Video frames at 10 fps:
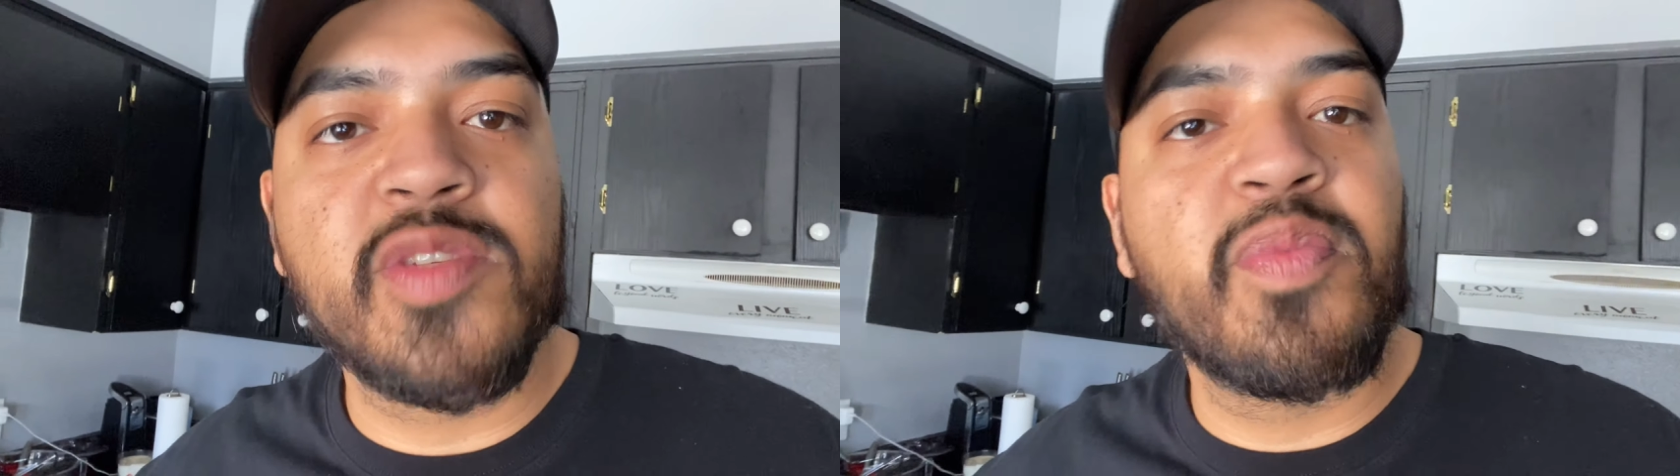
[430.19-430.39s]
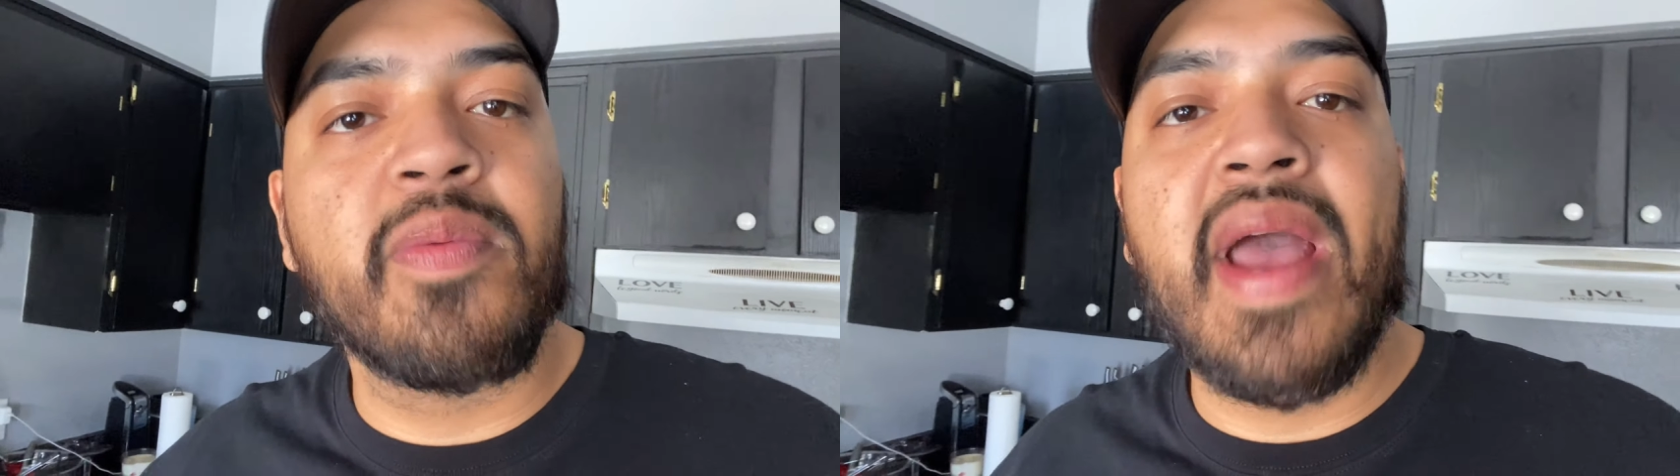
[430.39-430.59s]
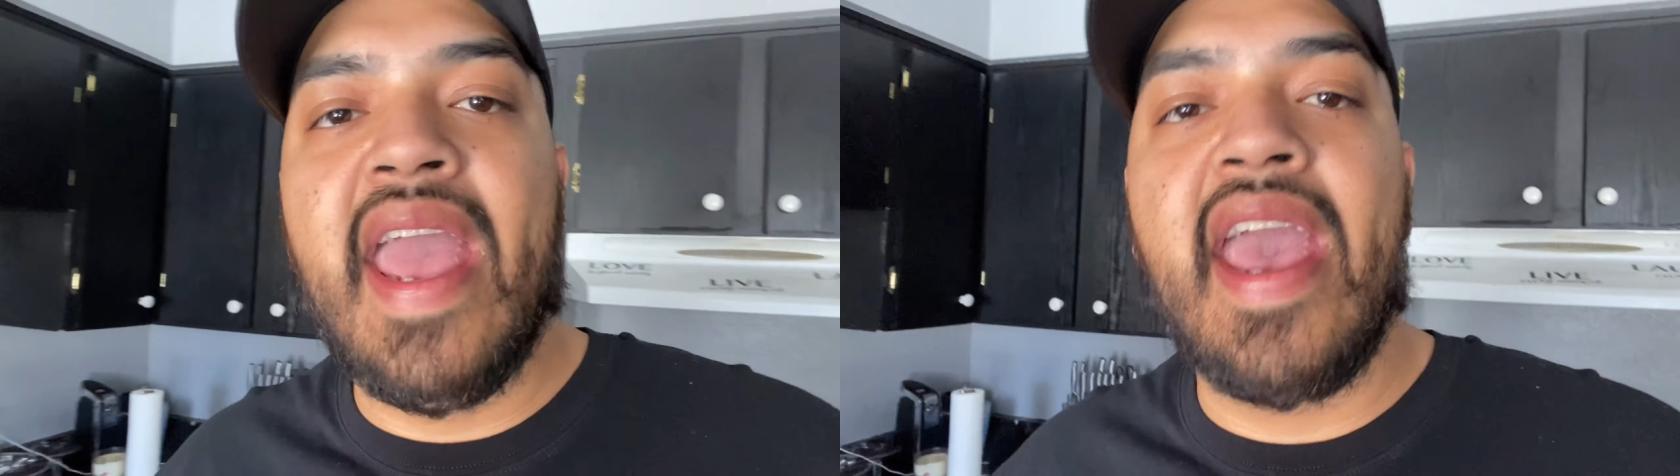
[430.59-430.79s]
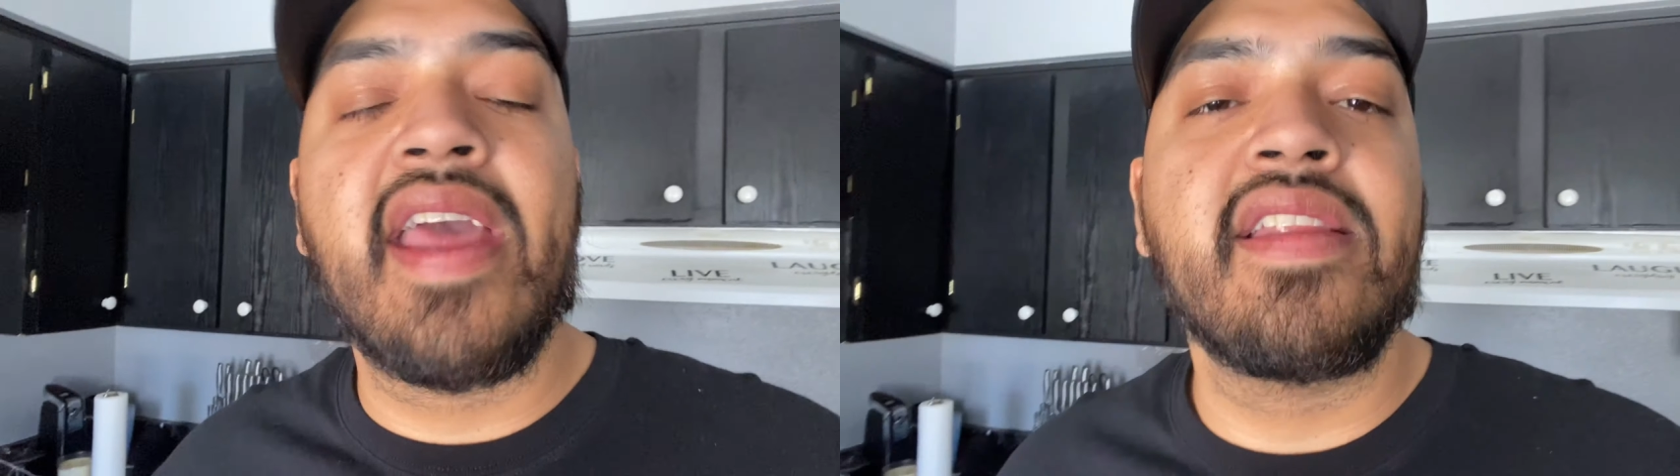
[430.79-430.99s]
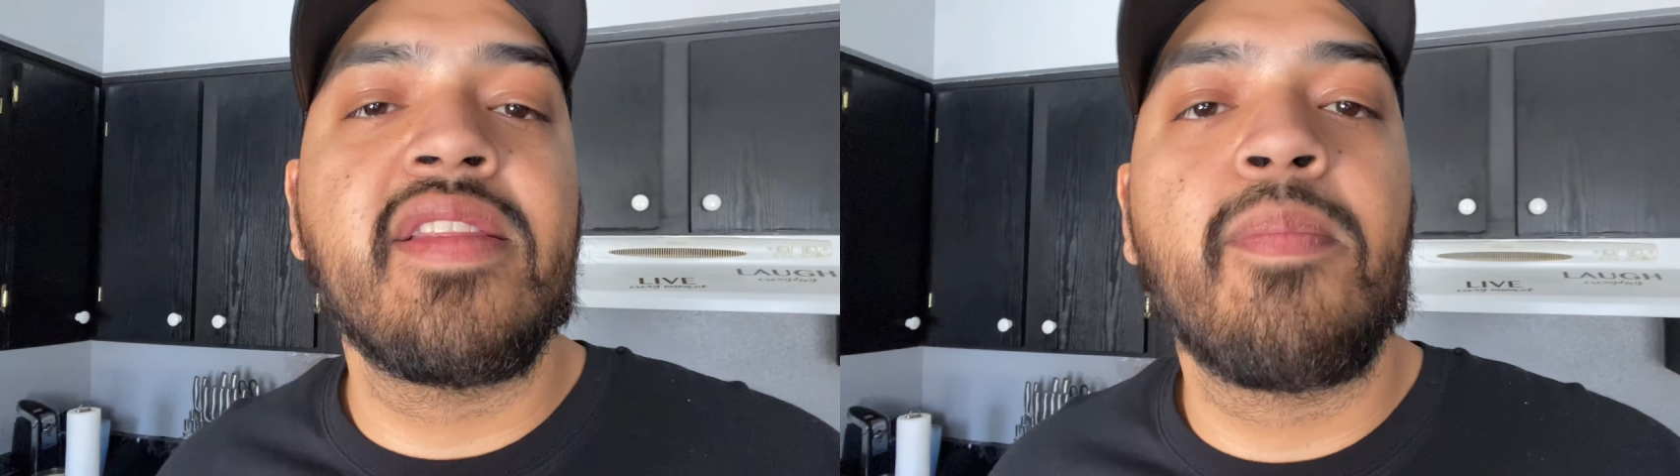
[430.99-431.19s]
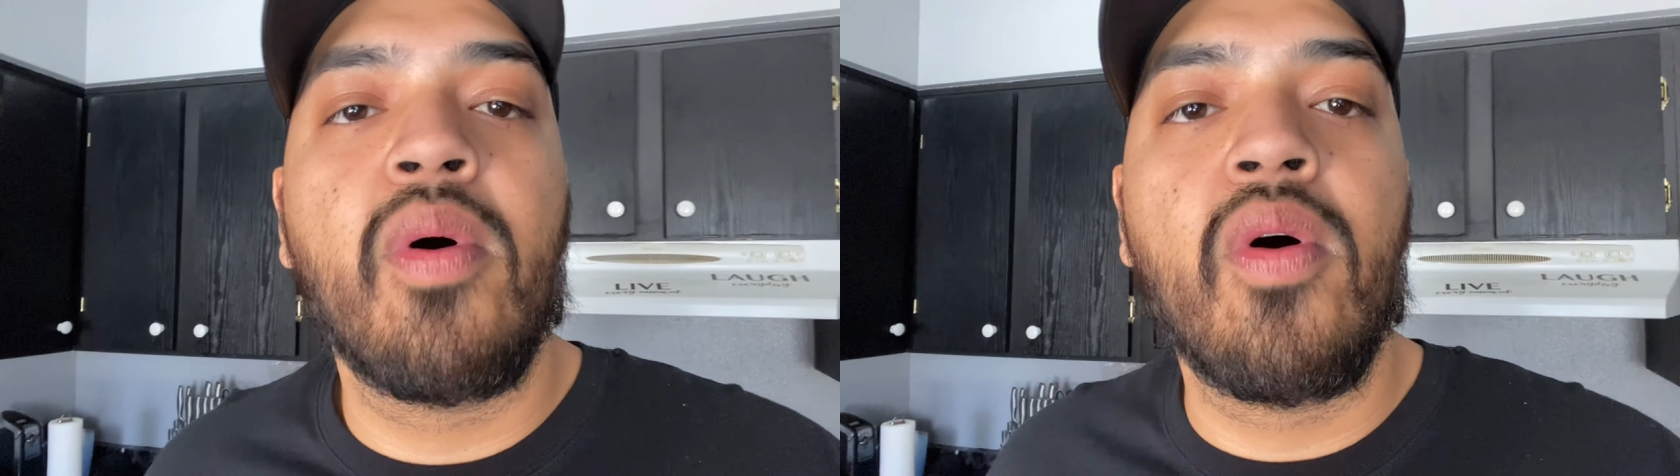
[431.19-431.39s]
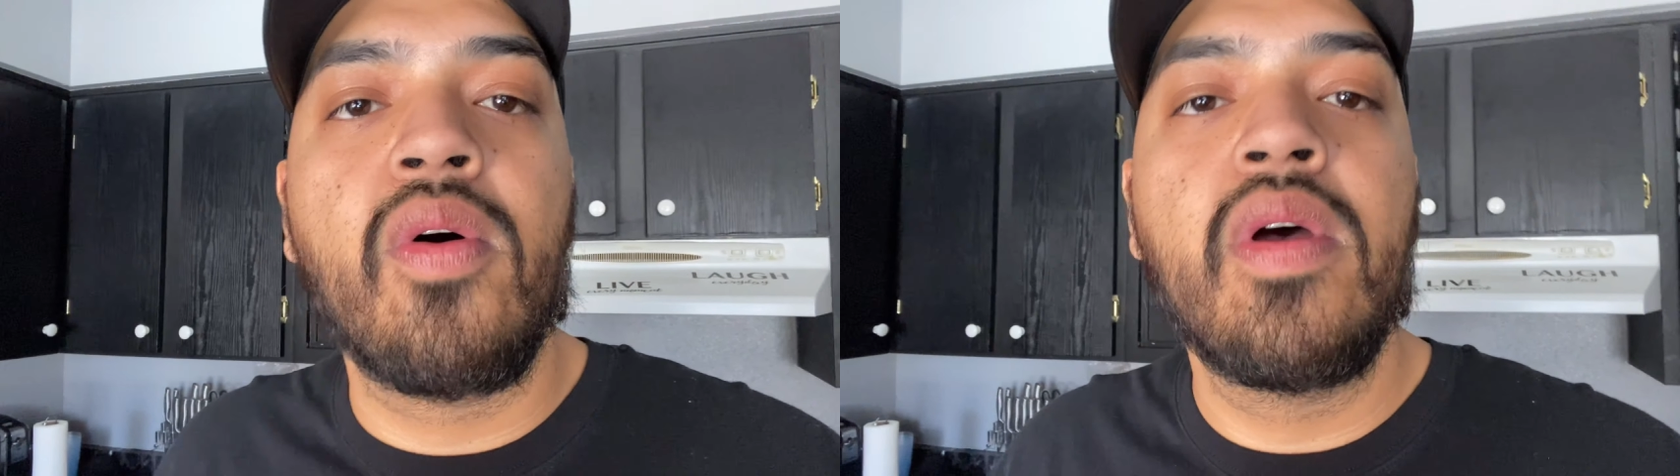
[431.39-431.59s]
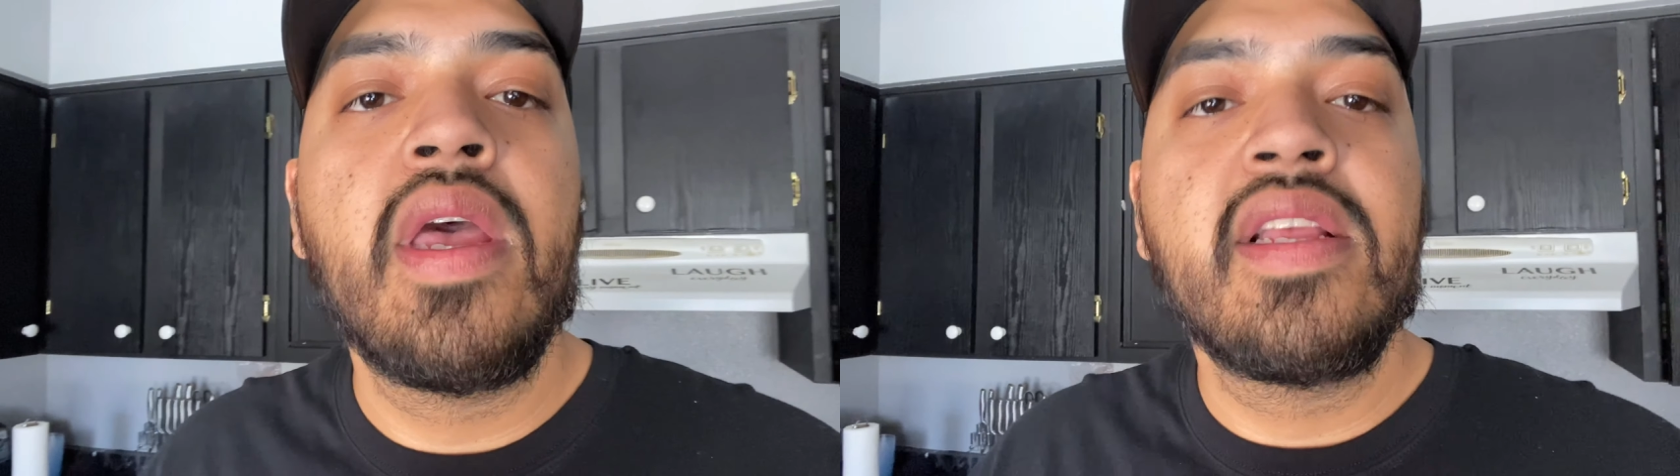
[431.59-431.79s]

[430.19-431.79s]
put my hand in the bowl,